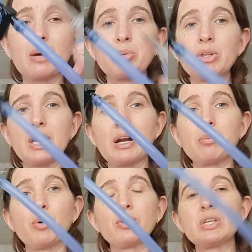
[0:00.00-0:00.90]
I put that on
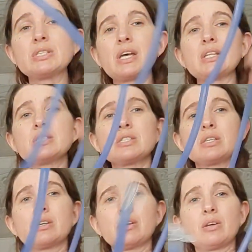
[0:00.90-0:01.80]
both these ends
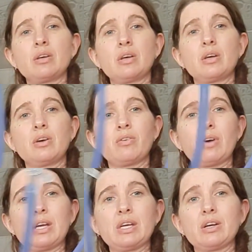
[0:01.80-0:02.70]

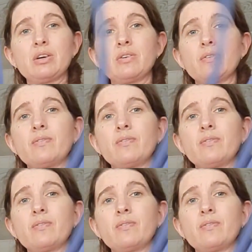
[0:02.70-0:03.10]
right here,